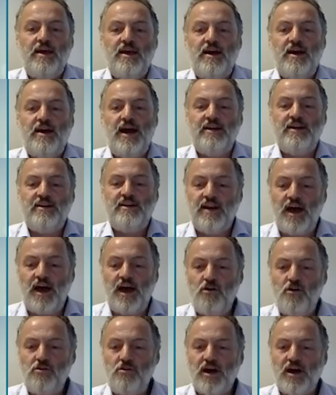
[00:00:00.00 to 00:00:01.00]
And
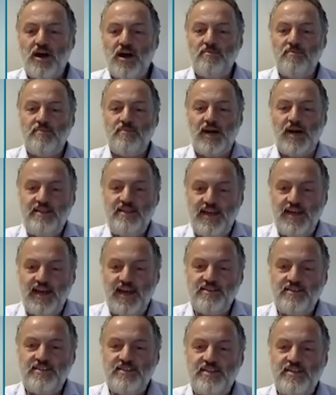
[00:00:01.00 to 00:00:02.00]
now at the
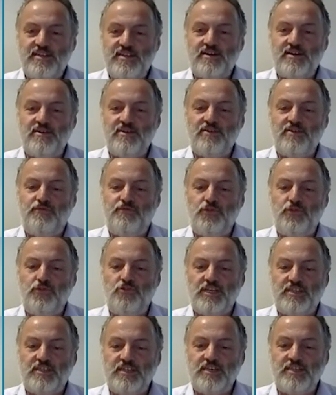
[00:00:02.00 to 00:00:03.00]
end here, if you look
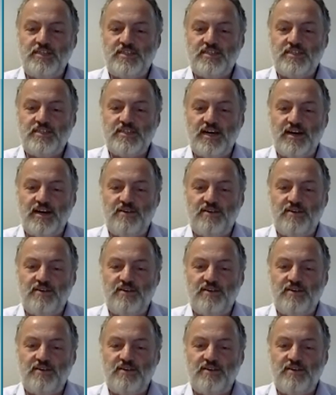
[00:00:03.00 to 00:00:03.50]
at this